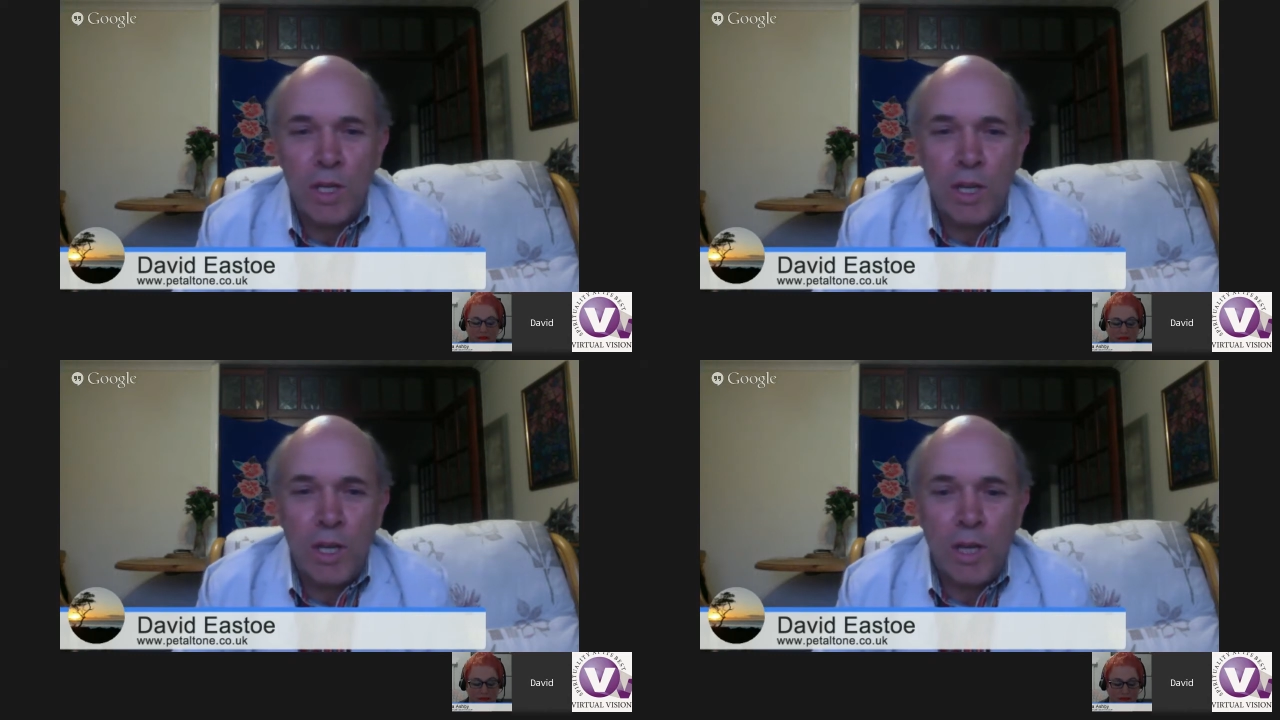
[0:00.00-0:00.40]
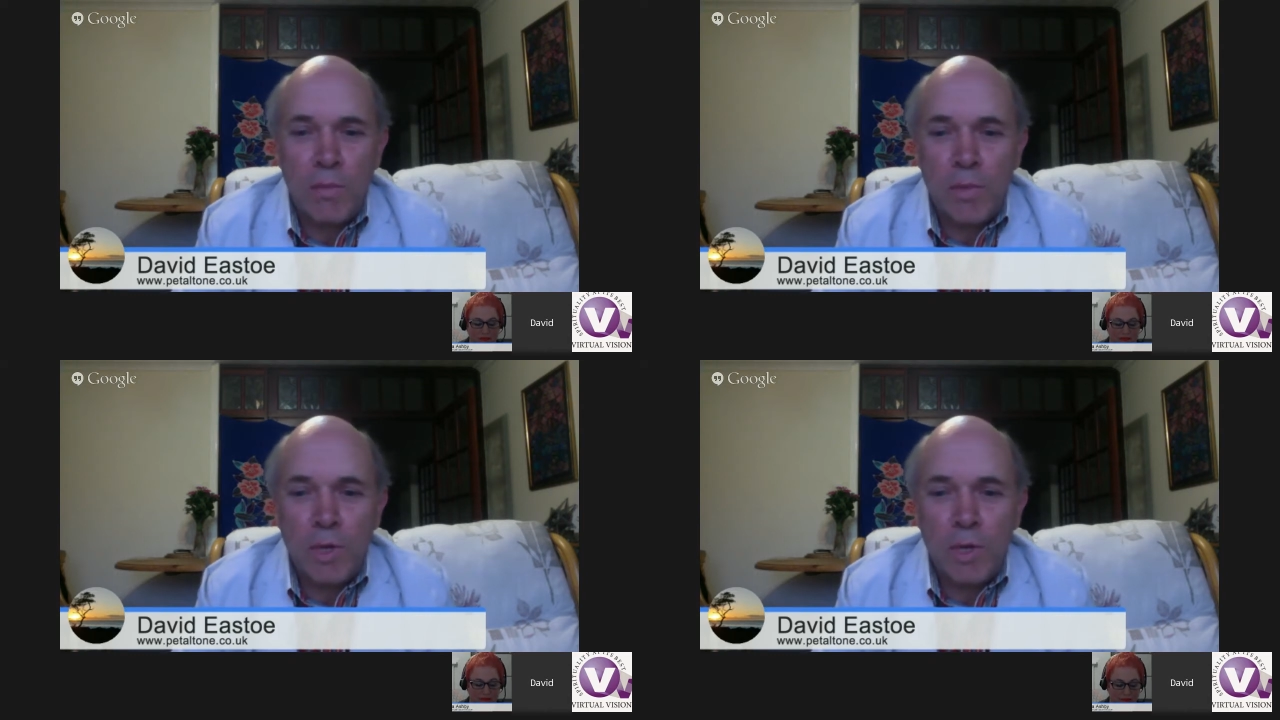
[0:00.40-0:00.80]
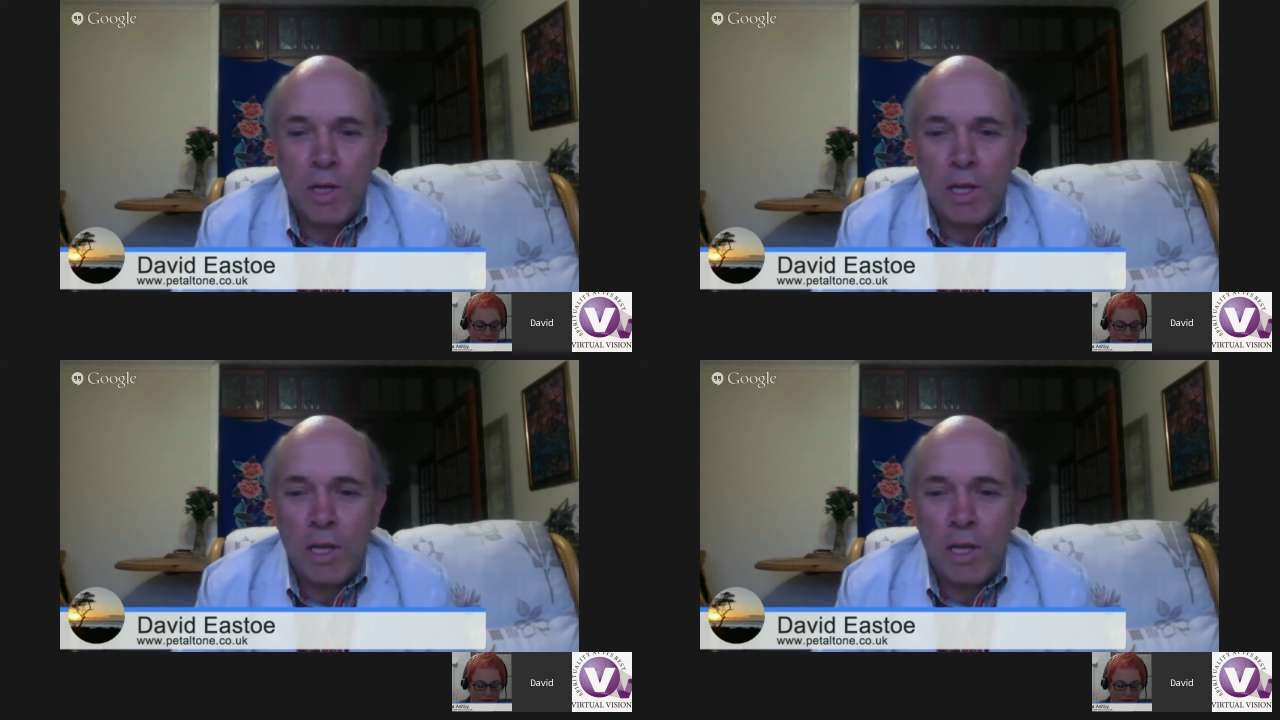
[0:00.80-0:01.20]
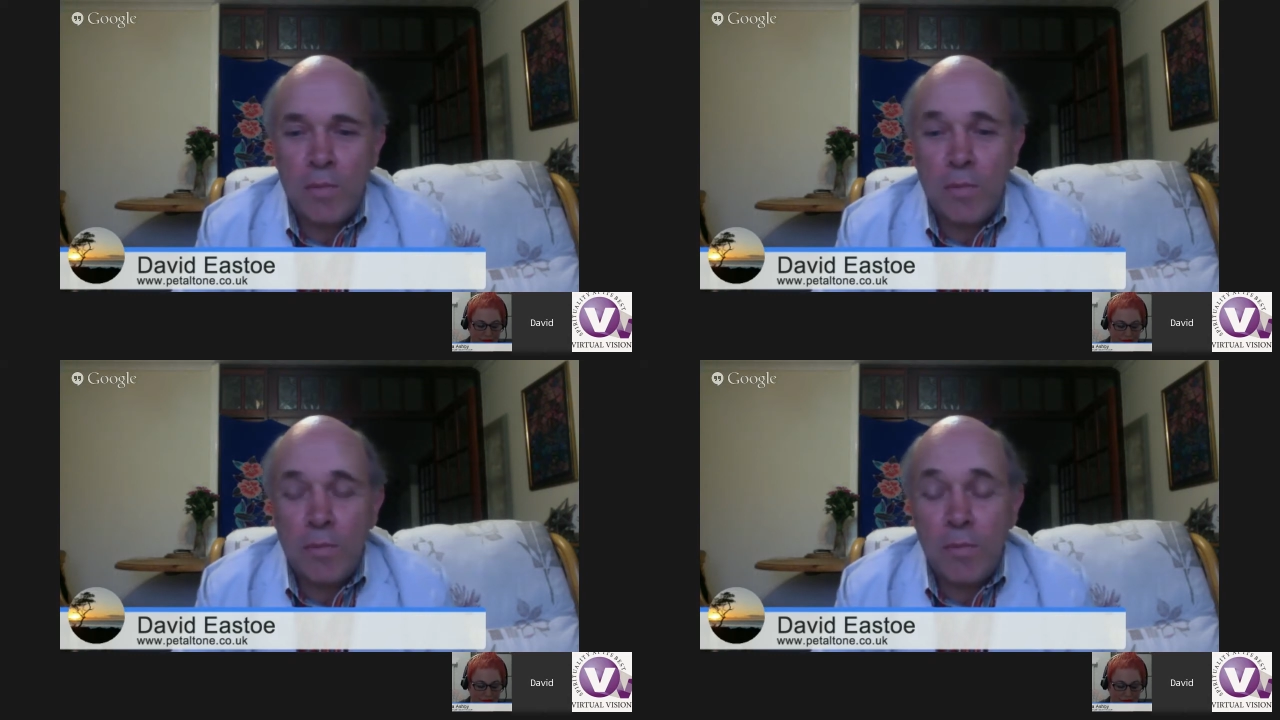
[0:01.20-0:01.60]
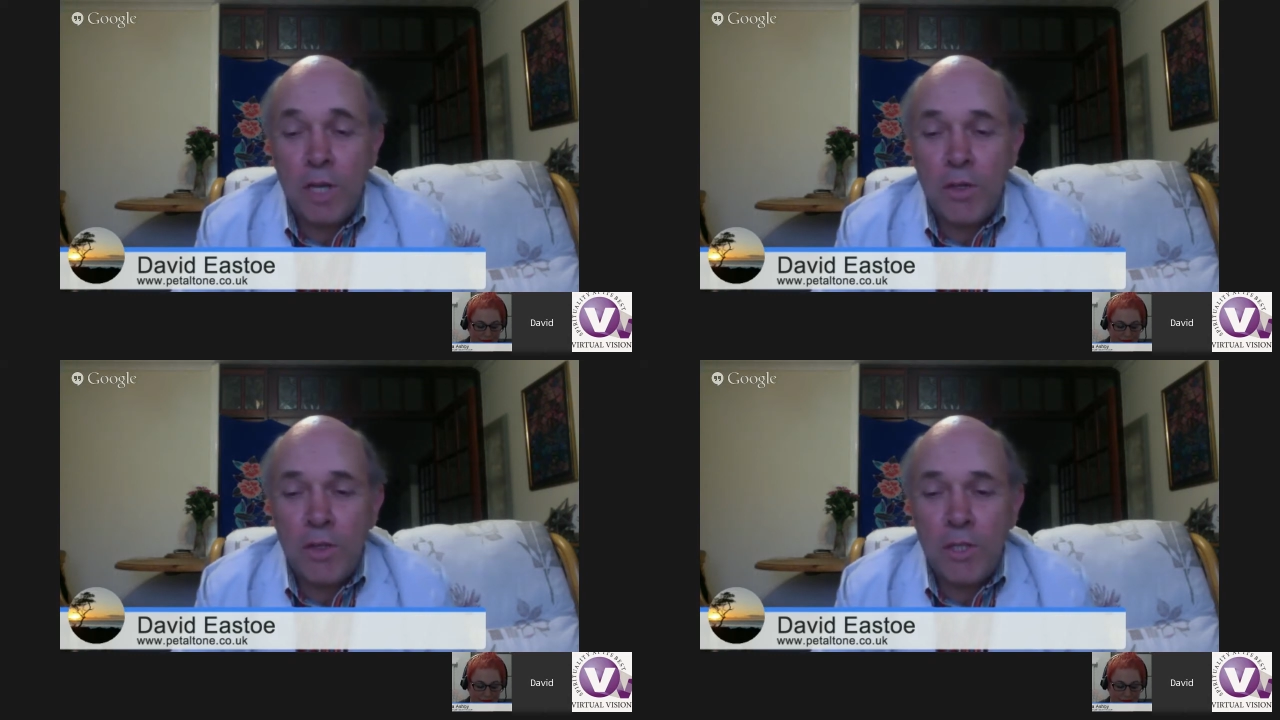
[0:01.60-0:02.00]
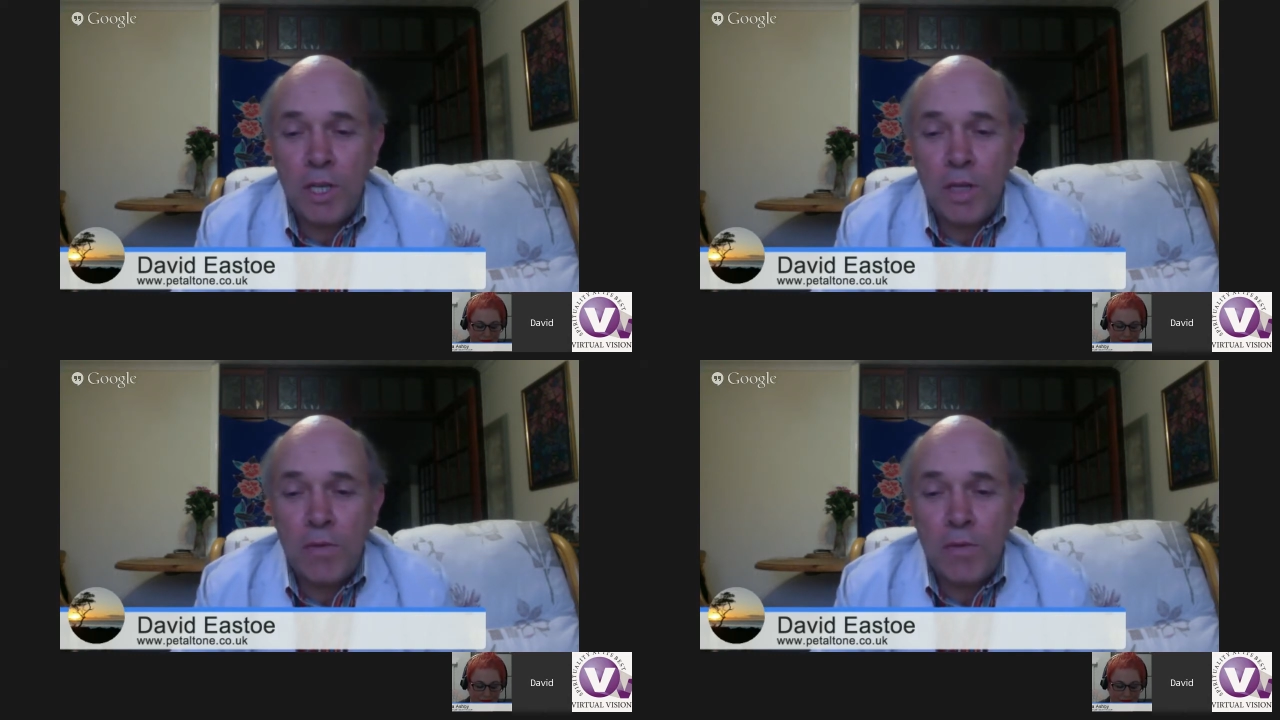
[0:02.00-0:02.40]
Then I used to get